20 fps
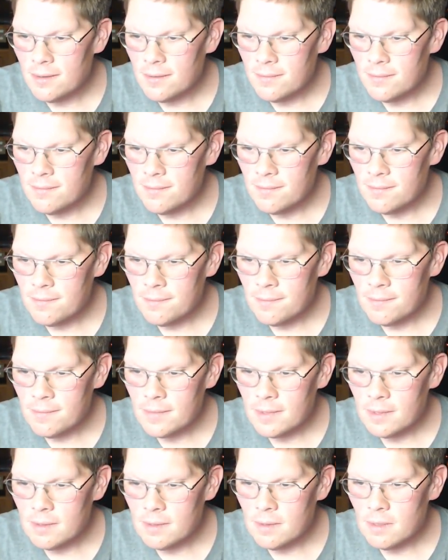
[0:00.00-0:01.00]

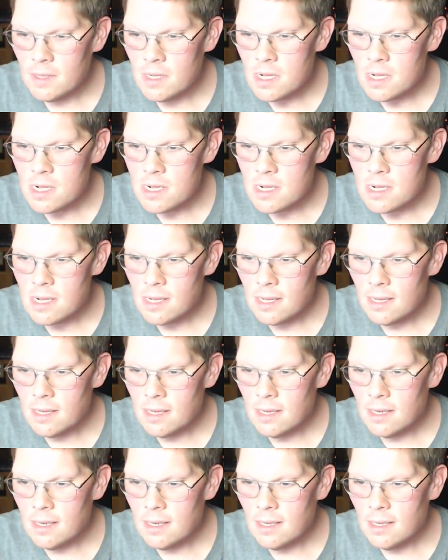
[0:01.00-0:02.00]

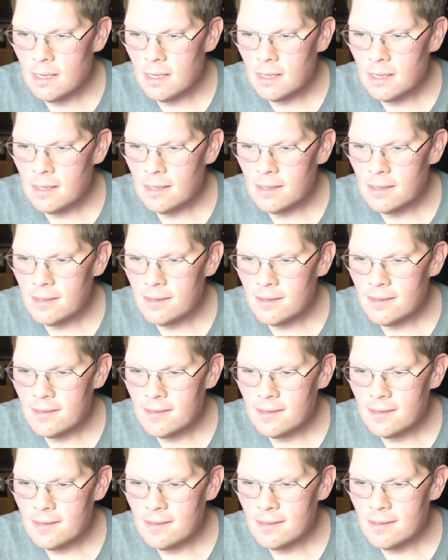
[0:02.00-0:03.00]
Nobody speaks.